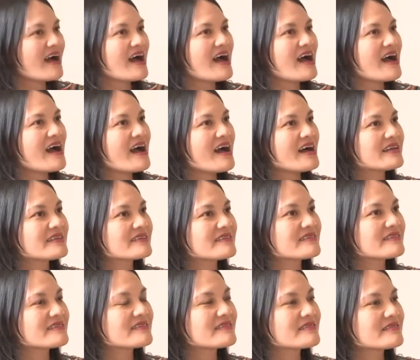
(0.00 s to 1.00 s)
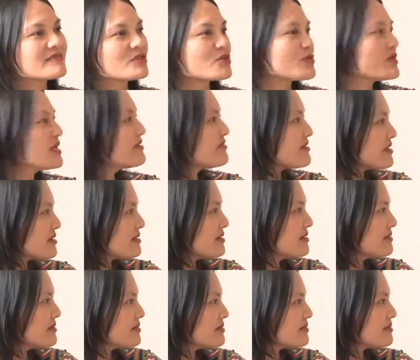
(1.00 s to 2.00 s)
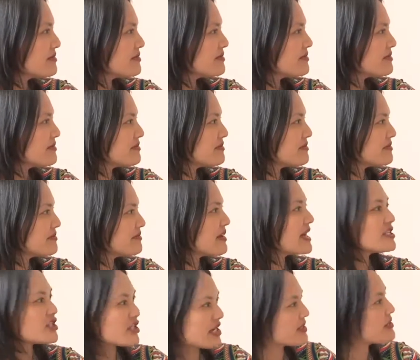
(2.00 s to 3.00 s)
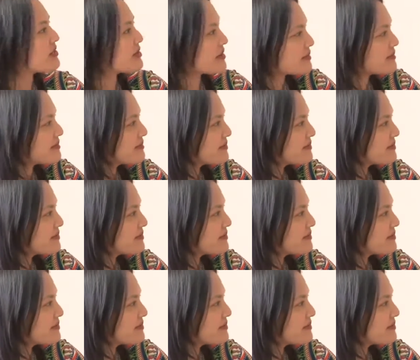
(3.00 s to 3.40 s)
as driven by gender.